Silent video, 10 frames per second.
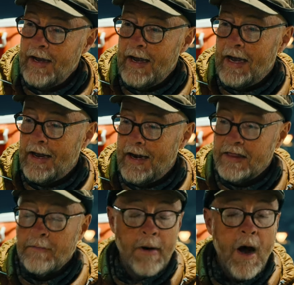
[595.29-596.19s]
And
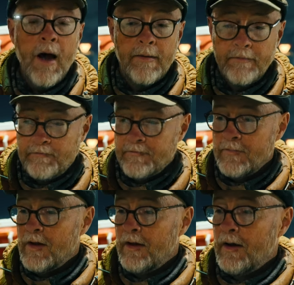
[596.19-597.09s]
at the bottom,
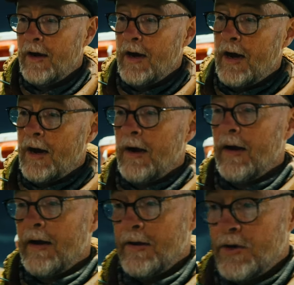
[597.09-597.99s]

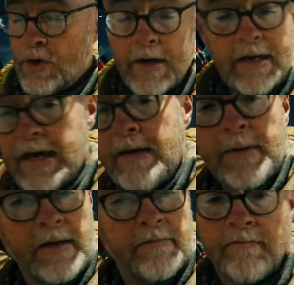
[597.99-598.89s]
uh, couldn't keep it